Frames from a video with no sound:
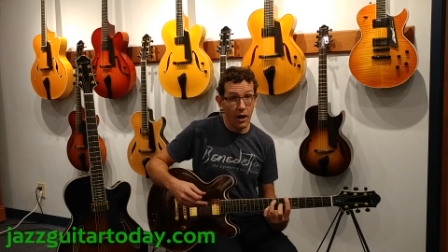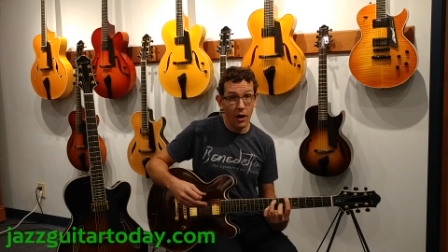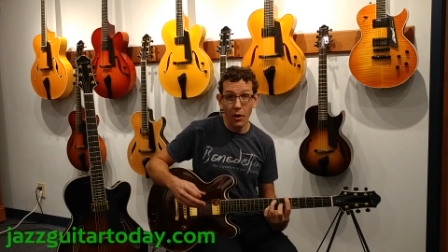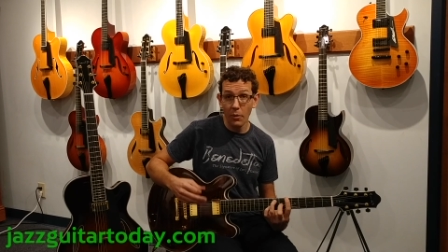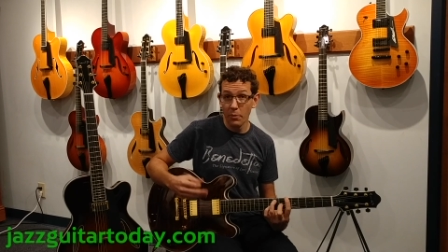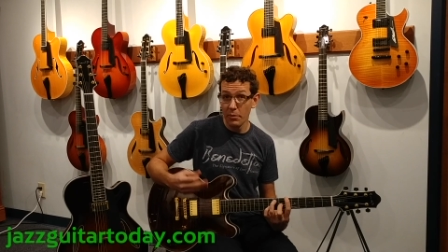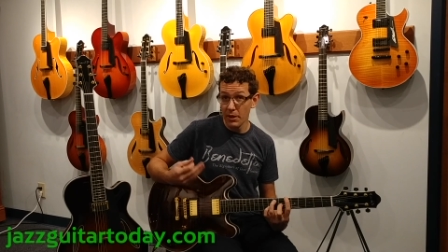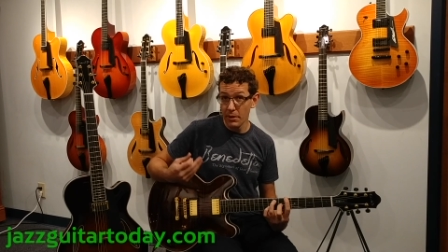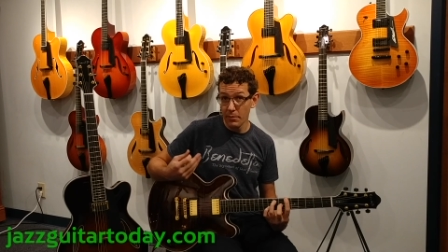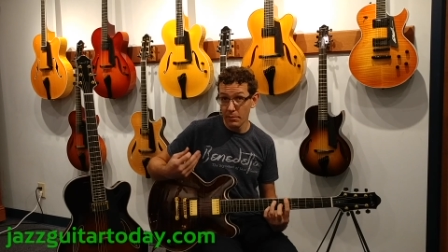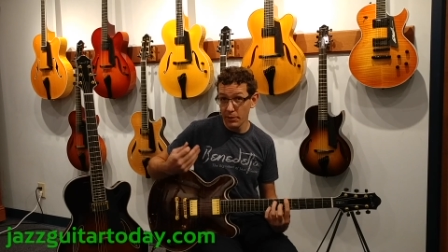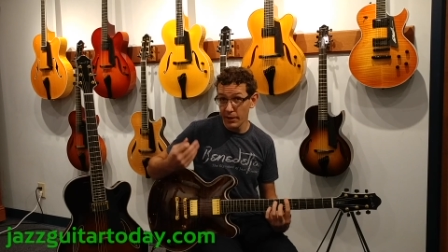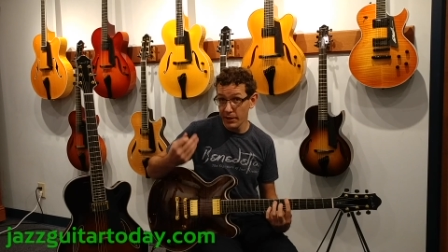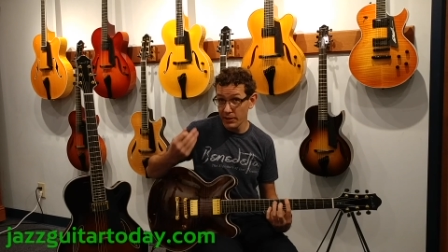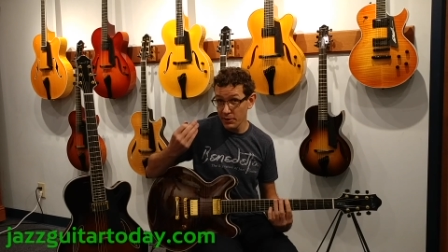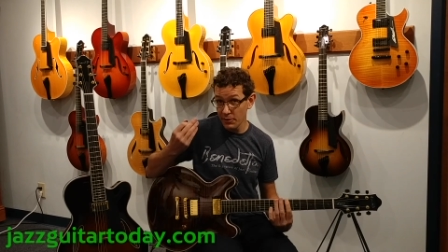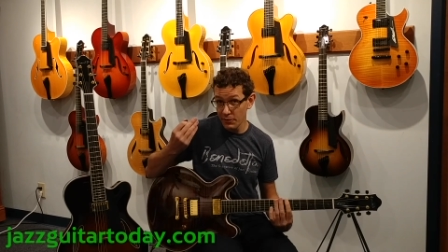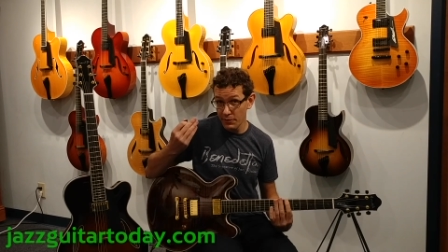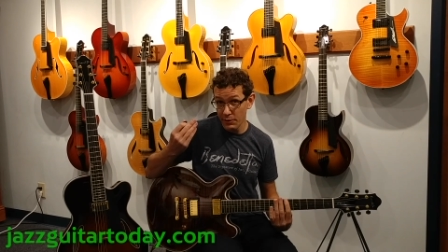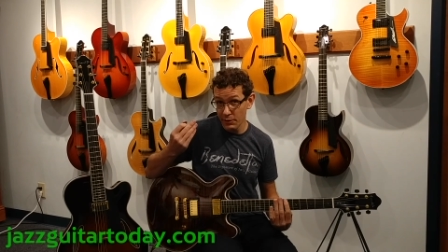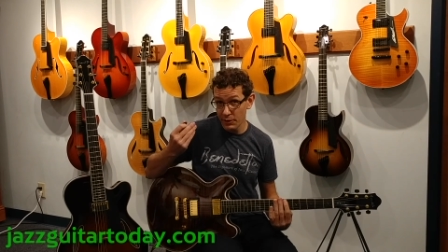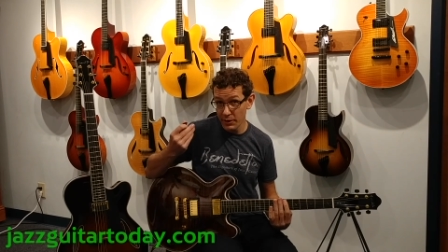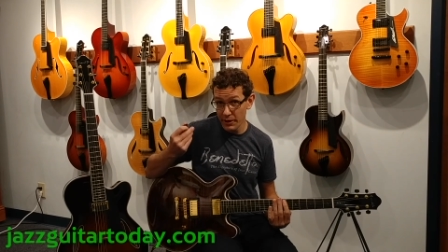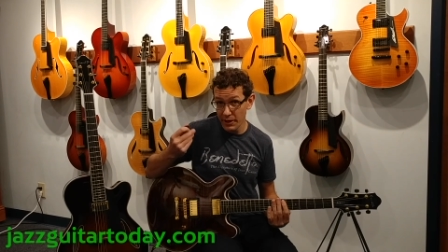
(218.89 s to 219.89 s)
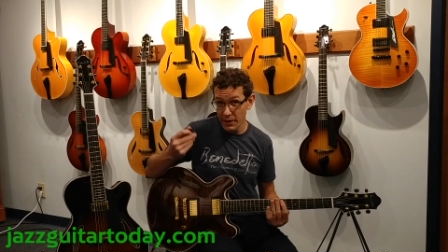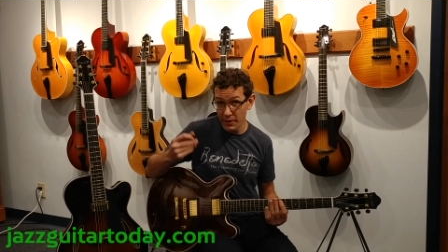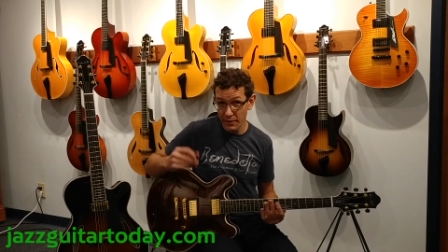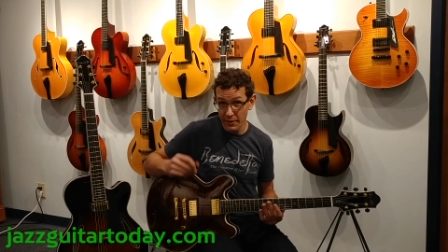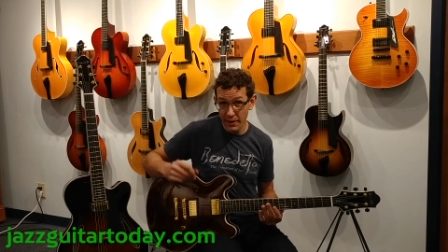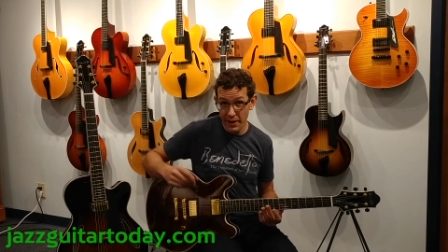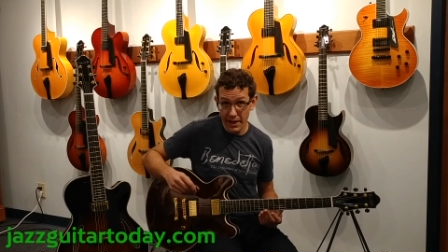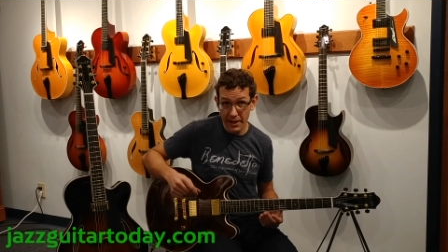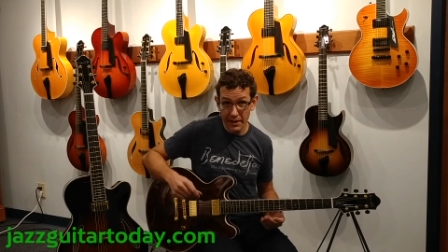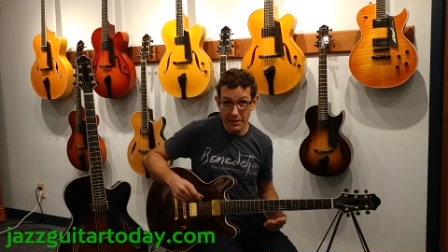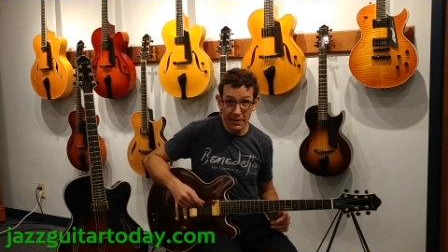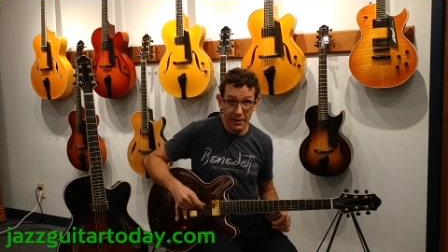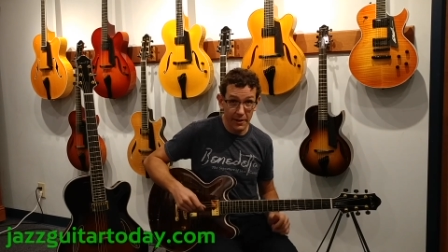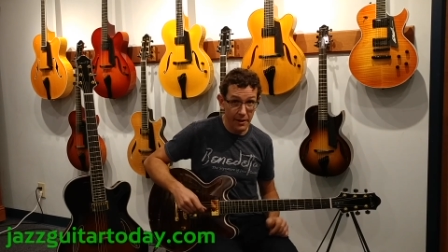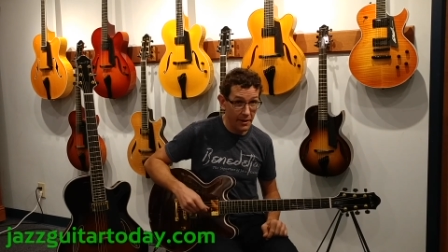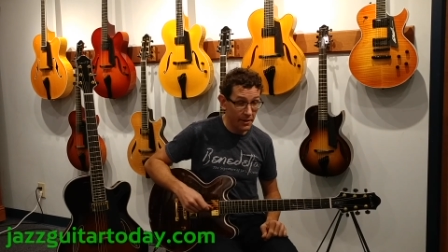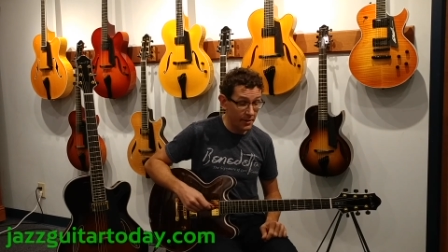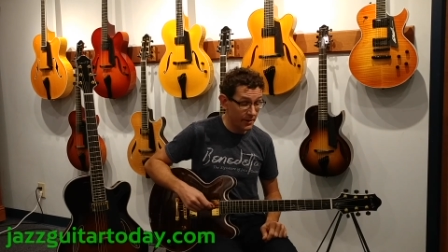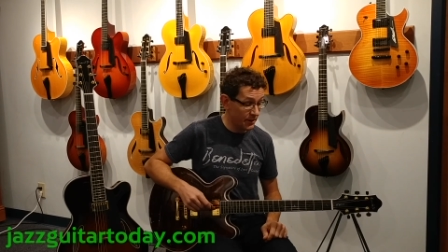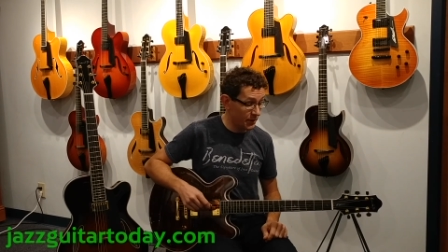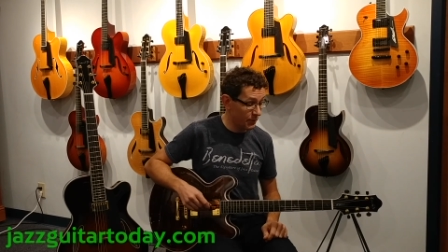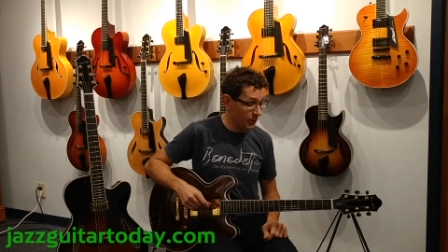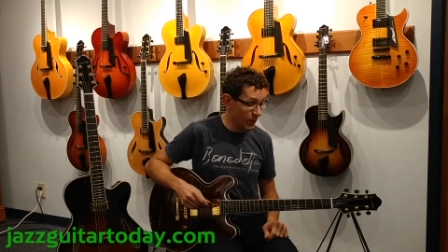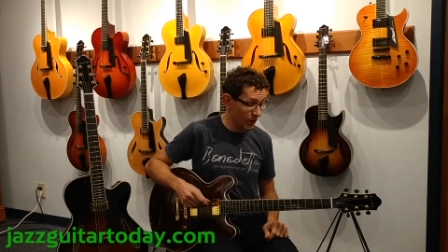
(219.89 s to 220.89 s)
I'll be impressed if you can hear that,
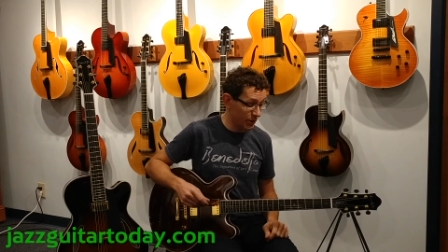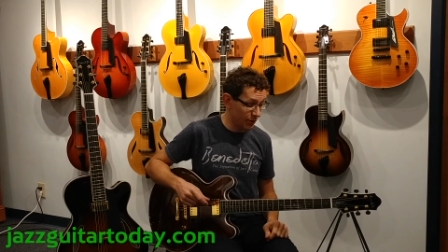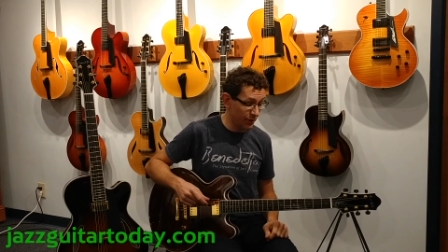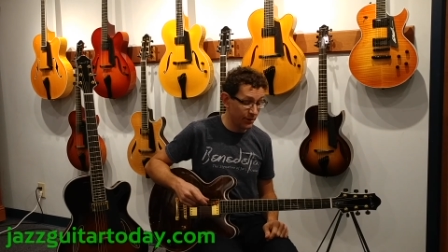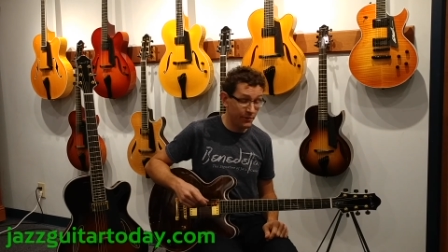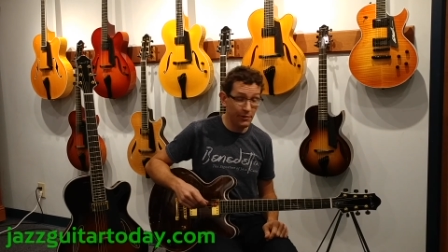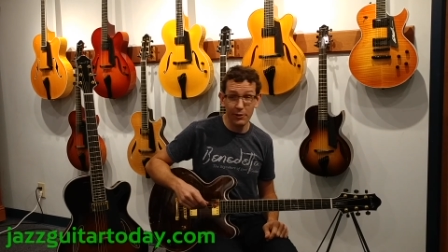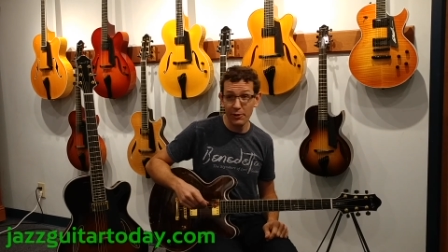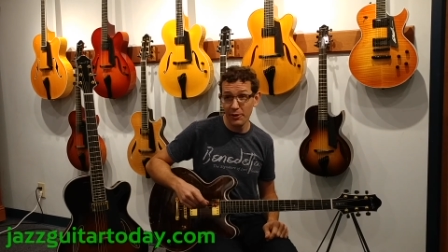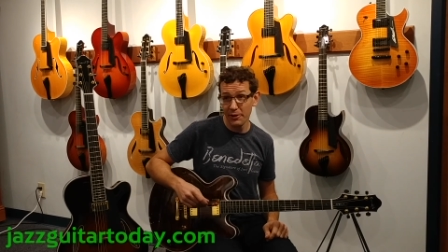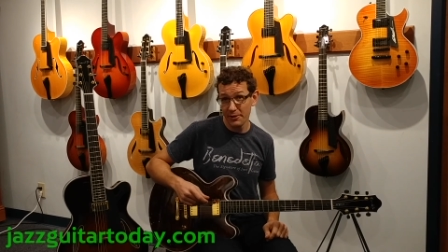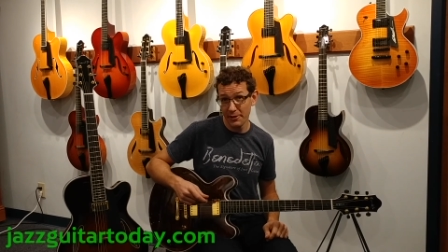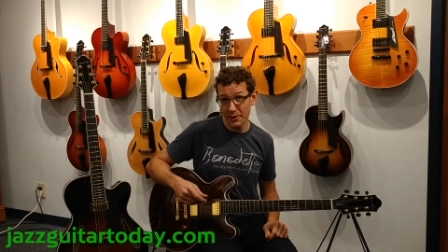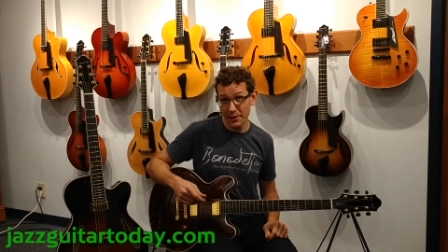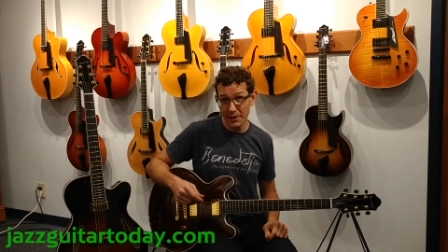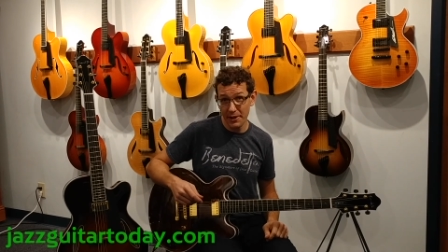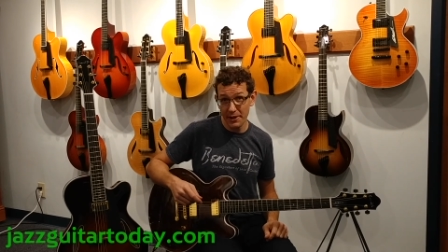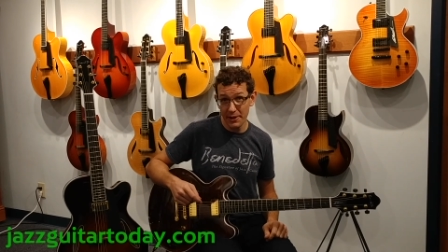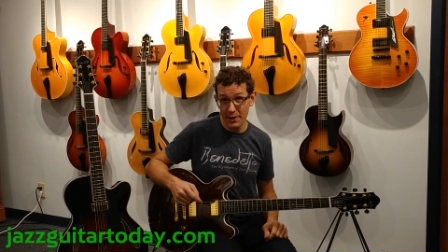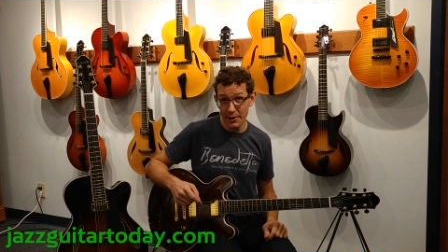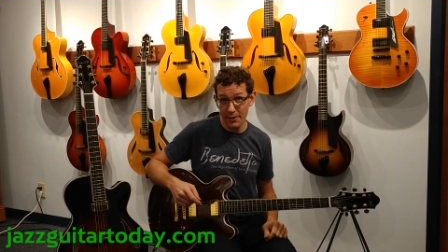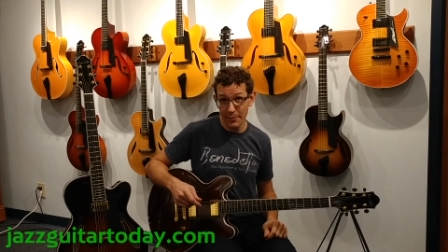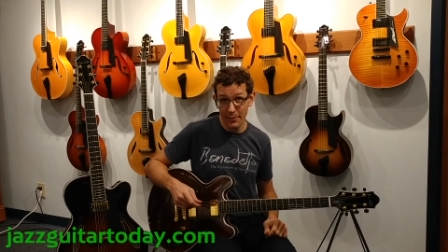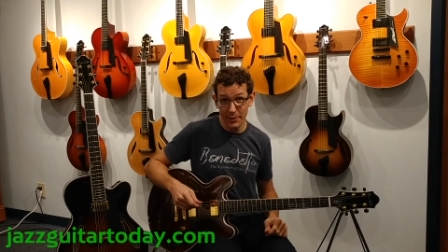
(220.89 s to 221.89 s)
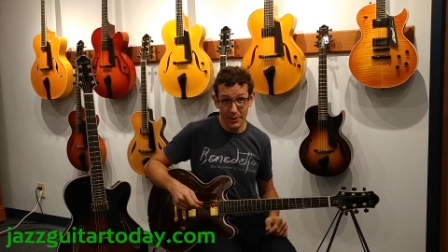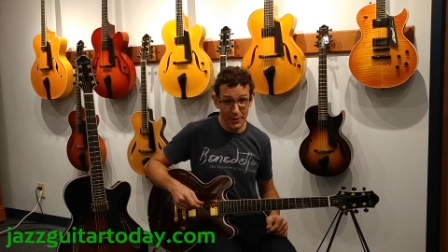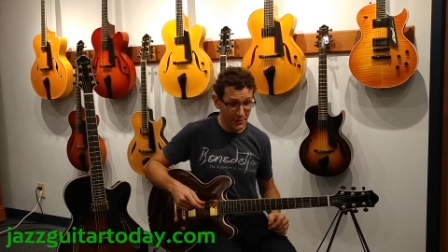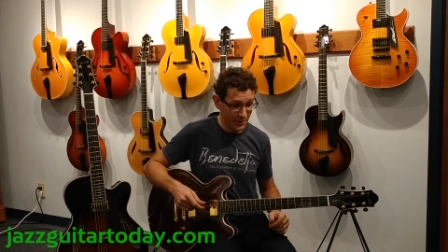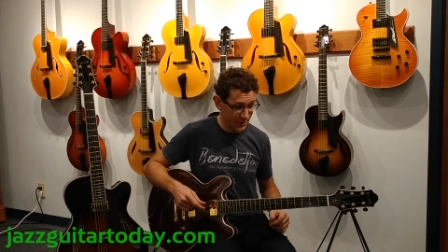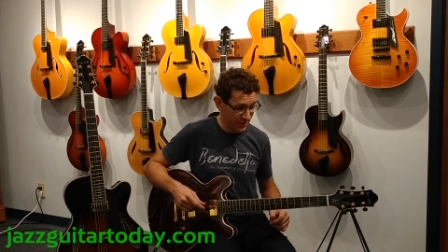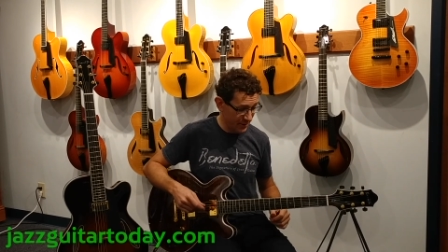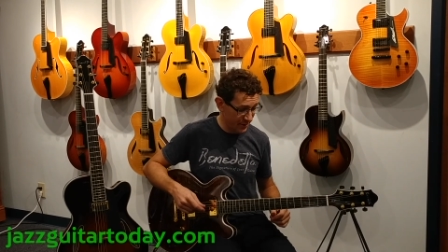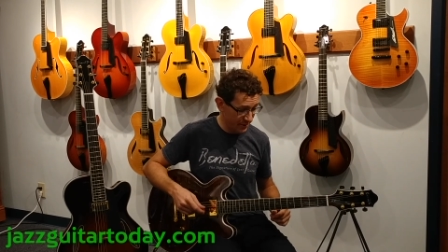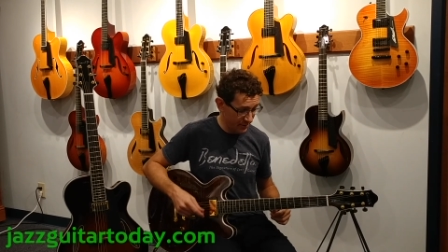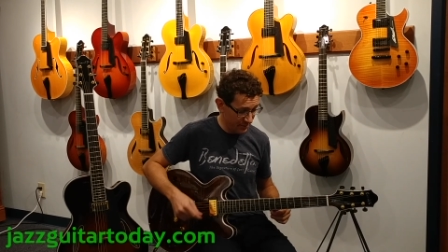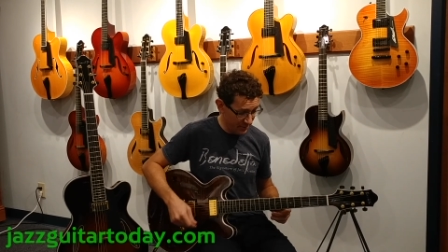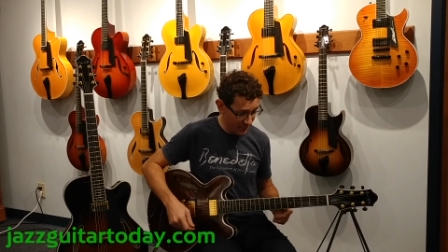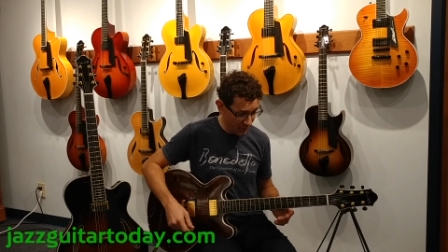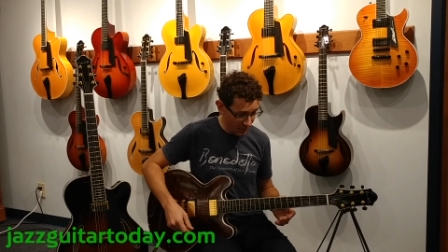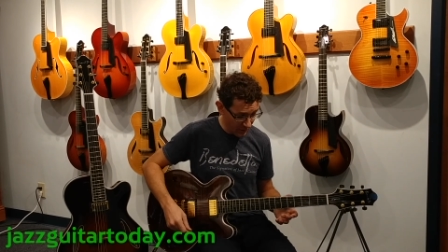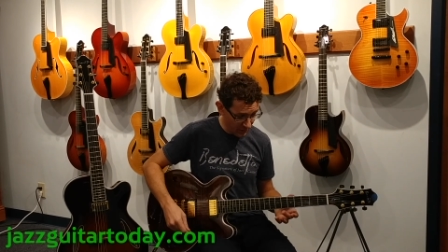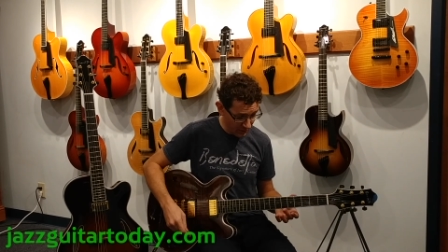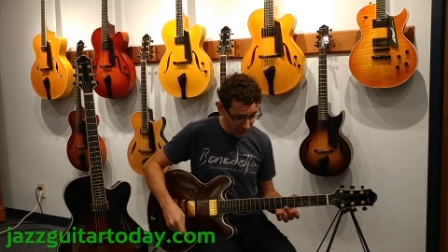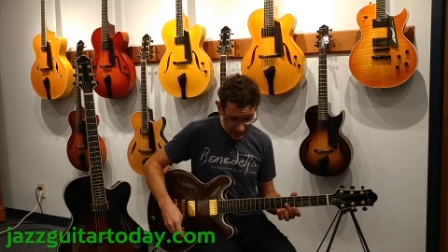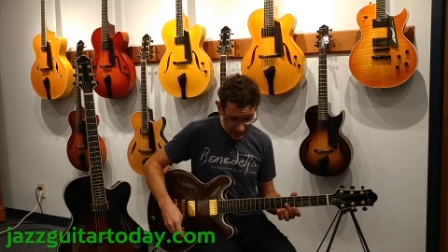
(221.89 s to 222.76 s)
especially if you're listening on earbuds or